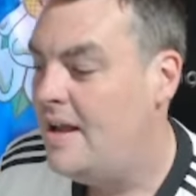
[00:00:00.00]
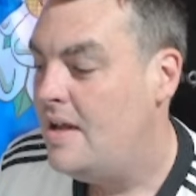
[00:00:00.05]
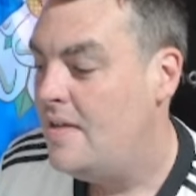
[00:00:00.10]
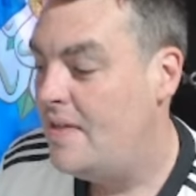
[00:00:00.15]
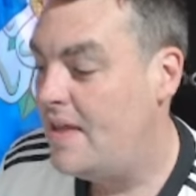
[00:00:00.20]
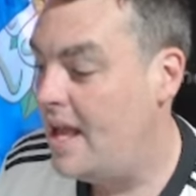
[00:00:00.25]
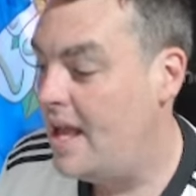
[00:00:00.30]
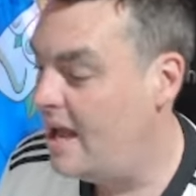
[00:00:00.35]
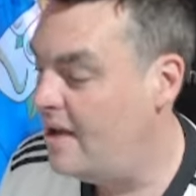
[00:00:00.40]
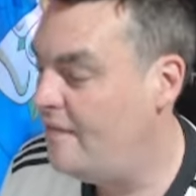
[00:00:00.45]

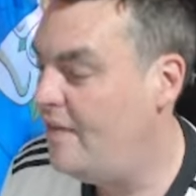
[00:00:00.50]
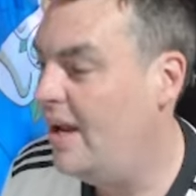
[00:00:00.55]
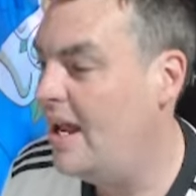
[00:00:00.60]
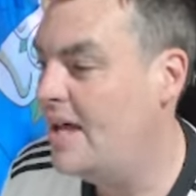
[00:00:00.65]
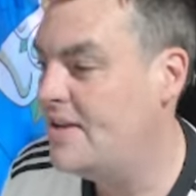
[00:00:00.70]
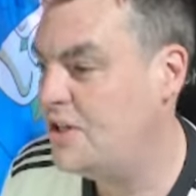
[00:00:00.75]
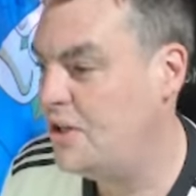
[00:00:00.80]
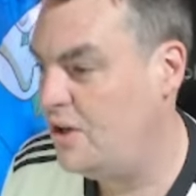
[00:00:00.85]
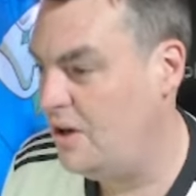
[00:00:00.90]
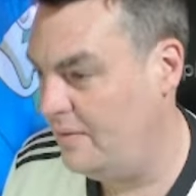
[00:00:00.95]
The AFL
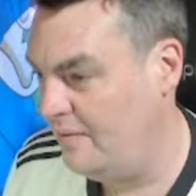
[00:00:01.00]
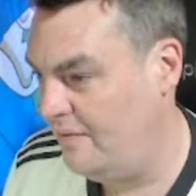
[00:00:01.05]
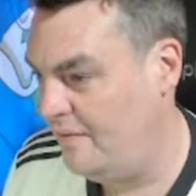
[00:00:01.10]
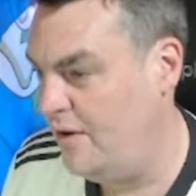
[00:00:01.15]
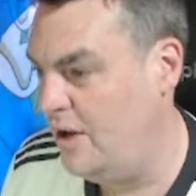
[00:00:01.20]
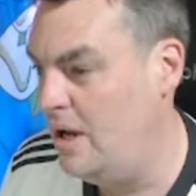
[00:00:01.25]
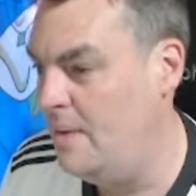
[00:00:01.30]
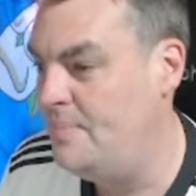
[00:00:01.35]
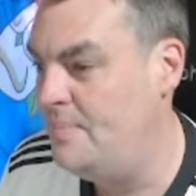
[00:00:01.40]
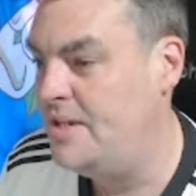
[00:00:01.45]
hasn't
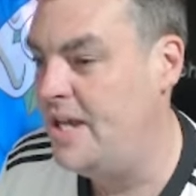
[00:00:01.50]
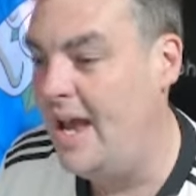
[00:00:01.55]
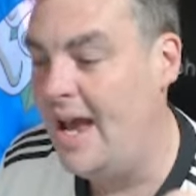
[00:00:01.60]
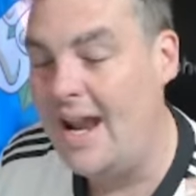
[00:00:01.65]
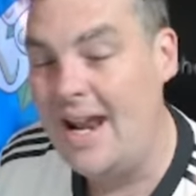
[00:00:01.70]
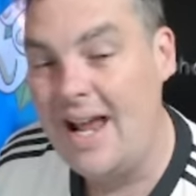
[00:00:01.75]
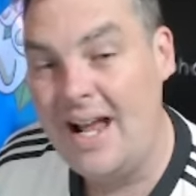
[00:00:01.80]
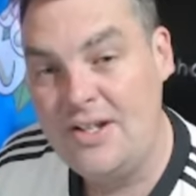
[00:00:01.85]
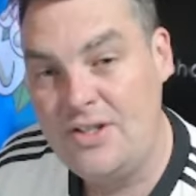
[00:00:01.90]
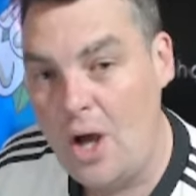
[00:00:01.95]
confirmed it,
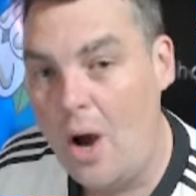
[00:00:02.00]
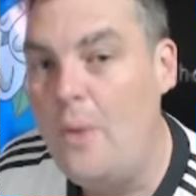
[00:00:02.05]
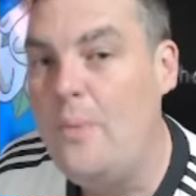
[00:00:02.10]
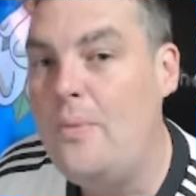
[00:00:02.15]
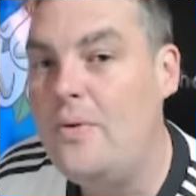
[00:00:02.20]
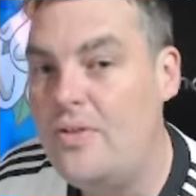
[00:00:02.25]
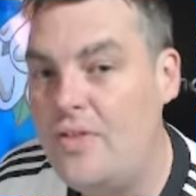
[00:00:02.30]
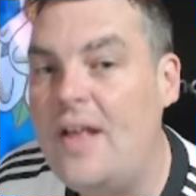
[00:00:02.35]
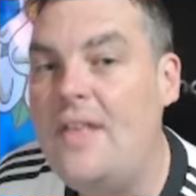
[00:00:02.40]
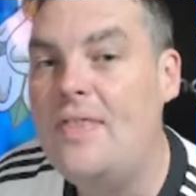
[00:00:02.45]
and I don't
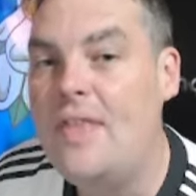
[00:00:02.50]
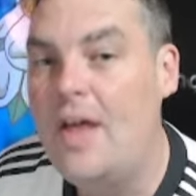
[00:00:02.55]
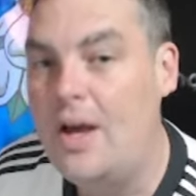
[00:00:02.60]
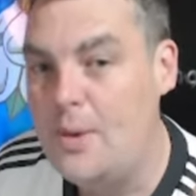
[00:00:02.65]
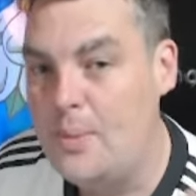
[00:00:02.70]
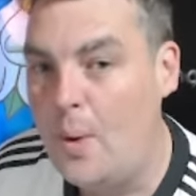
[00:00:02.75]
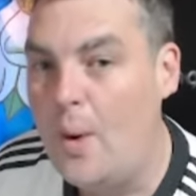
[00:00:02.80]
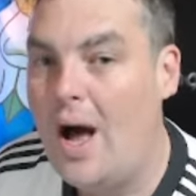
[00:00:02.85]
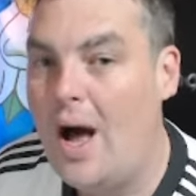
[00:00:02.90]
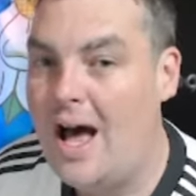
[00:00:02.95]
think they
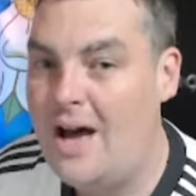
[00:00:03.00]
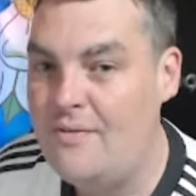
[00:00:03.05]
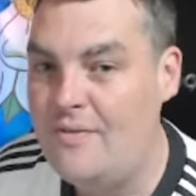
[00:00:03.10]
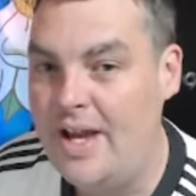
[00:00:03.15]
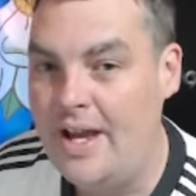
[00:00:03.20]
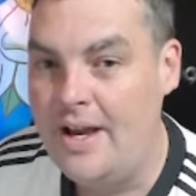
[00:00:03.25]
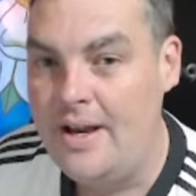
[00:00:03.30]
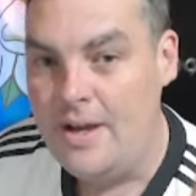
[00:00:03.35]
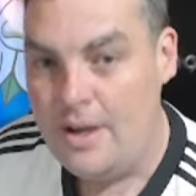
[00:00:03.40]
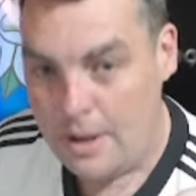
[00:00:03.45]
will have
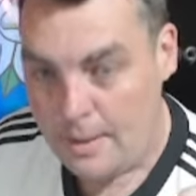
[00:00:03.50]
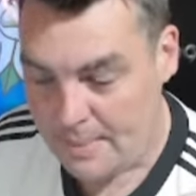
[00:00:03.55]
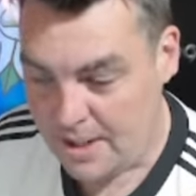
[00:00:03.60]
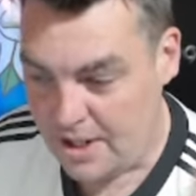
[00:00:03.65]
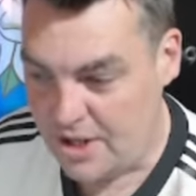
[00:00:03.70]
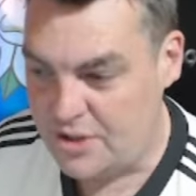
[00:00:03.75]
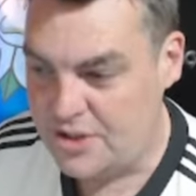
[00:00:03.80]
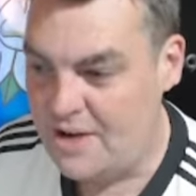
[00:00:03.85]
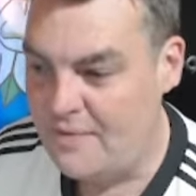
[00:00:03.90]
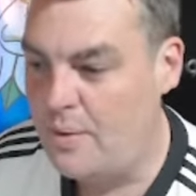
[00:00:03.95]
it
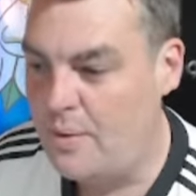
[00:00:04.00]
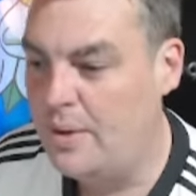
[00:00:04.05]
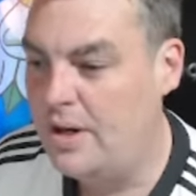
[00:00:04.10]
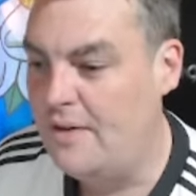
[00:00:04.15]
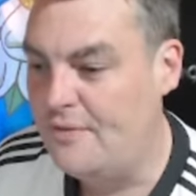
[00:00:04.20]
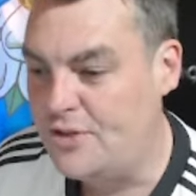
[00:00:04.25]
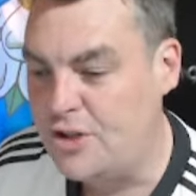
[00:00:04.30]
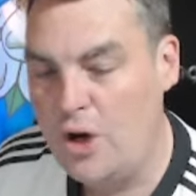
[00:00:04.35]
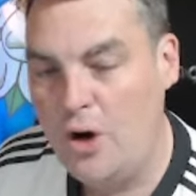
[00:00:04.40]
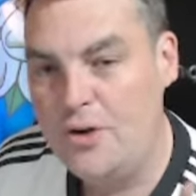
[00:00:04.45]
because everyone I've
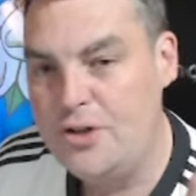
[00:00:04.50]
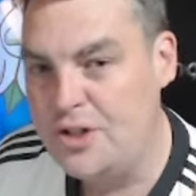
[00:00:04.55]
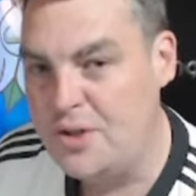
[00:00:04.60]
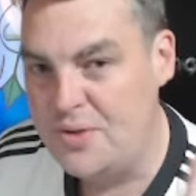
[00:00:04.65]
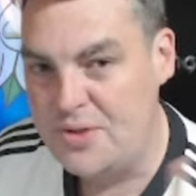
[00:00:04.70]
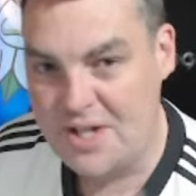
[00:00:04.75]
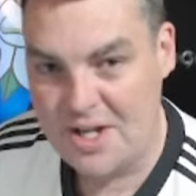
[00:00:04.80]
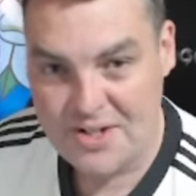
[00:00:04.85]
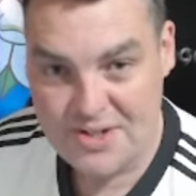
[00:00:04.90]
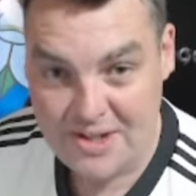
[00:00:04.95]
talked to
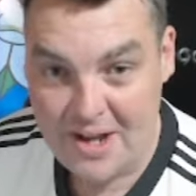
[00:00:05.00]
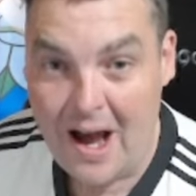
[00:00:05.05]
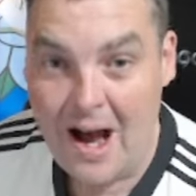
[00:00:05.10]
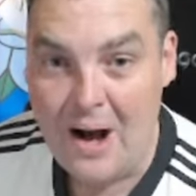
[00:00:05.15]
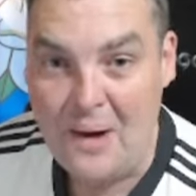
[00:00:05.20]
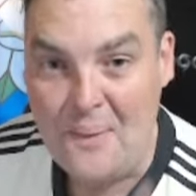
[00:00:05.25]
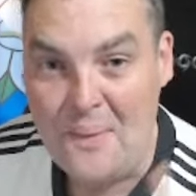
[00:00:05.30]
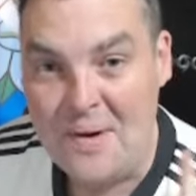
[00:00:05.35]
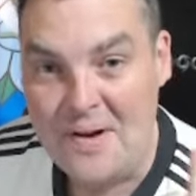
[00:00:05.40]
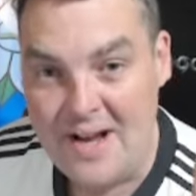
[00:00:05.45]
says
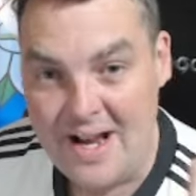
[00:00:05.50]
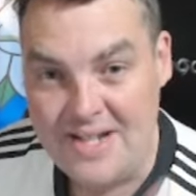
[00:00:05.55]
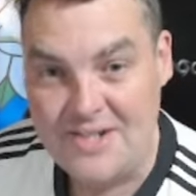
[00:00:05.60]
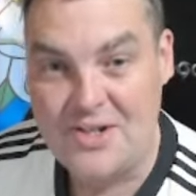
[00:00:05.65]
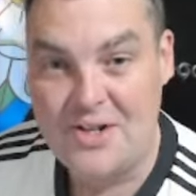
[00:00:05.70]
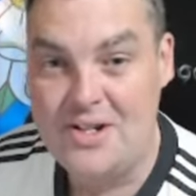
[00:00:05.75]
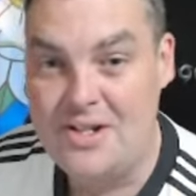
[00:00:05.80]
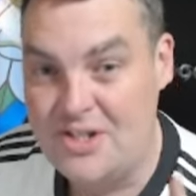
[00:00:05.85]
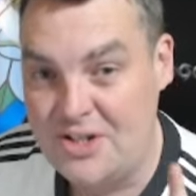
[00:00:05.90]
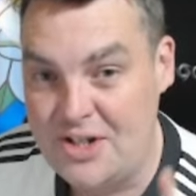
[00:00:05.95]
no, it's
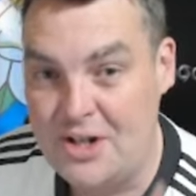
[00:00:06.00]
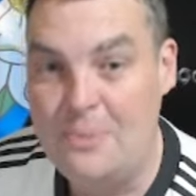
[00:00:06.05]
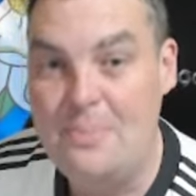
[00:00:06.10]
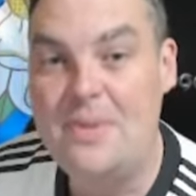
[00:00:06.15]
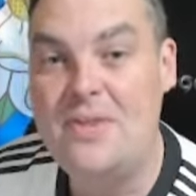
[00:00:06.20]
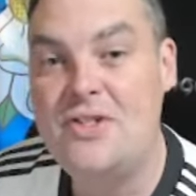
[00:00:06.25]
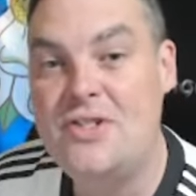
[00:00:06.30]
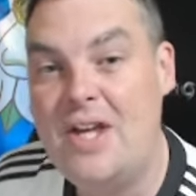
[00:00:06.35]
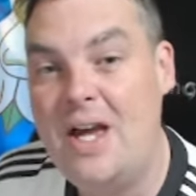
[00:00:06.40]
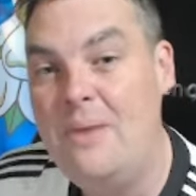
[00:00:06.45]
going to still be
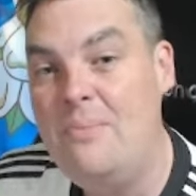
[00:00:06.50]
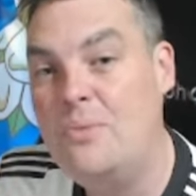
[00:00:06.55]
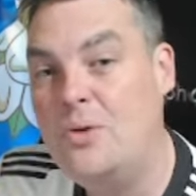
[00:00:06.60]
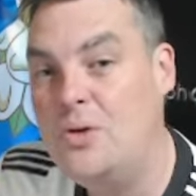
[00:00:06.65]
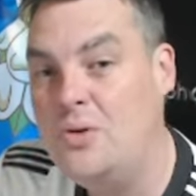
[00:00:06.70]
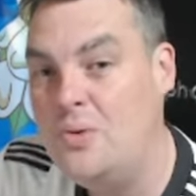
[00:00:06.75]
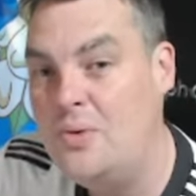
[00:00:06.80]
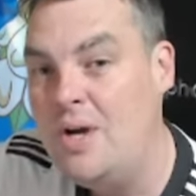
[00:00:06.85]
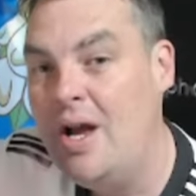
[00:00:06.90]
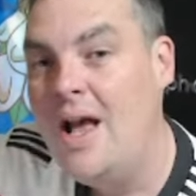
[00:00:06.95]
the same
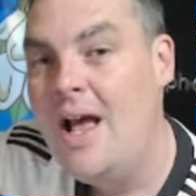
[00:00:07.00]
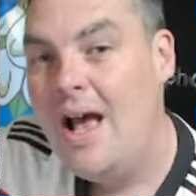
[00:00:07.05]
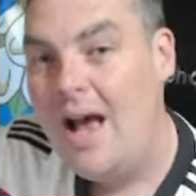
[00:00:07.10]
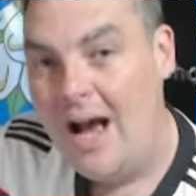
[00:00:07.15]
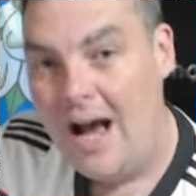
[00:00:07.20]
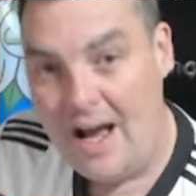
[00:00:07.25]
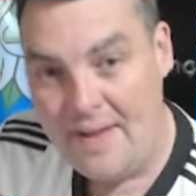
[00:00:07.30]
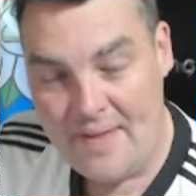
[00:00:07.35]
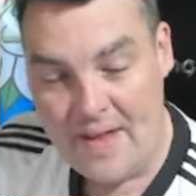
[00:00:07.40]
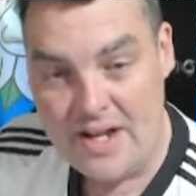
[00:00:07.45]
rule,
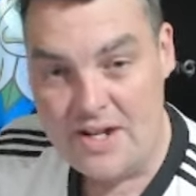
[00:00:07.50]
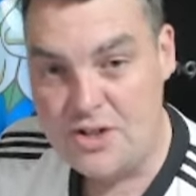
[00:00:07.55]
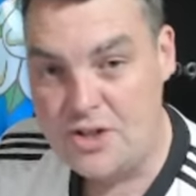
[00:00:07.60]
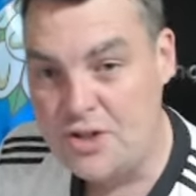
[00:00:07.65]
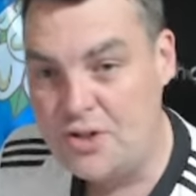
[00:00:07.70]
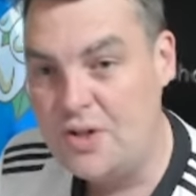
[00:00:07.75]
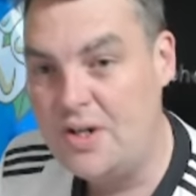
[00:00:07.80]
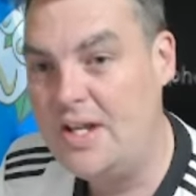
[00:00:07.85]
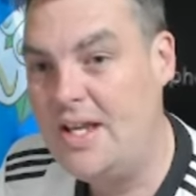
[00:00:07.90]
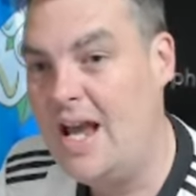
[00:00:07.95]
and then it's just
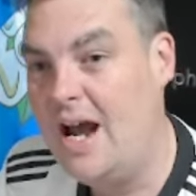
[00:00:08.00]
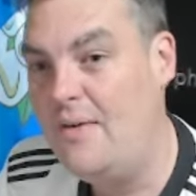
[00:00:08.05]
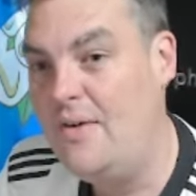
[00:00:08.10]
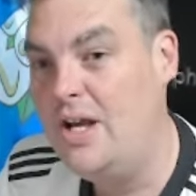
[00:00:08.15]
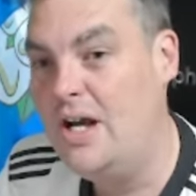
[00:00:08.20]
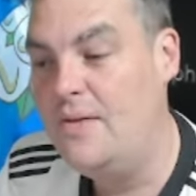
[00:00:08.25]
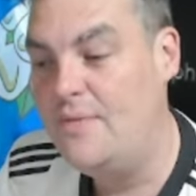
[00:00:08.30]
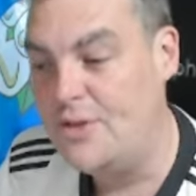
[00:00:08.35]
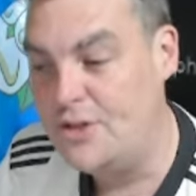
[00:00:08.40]
going to carry over.